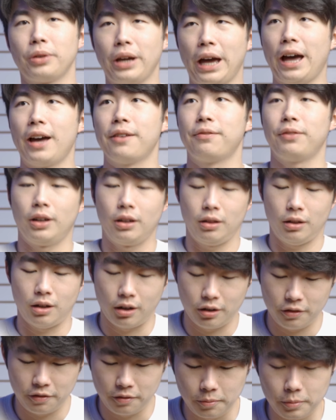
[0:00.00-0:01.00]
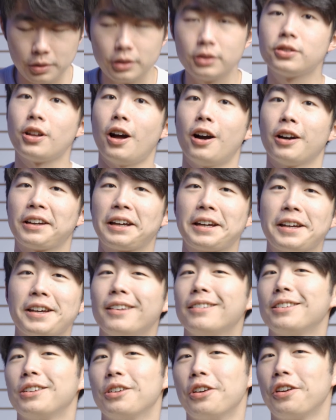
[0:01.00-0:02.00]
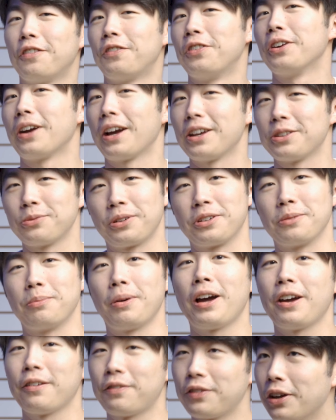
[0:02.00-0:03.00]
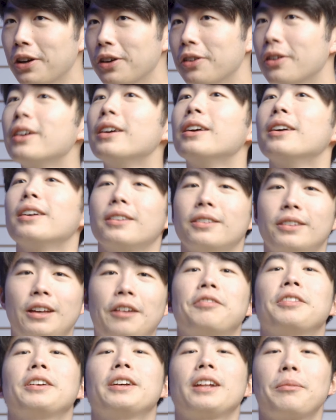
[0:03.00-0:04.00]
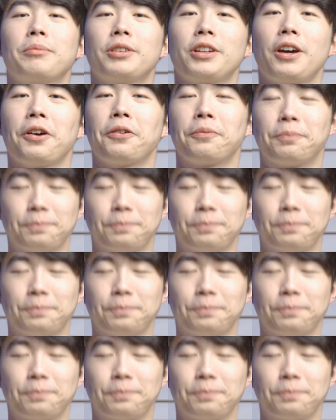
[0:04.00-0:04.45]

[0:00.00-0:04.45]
we have a lot of them in stock. So if you guys want to buy a few, definitely let me know.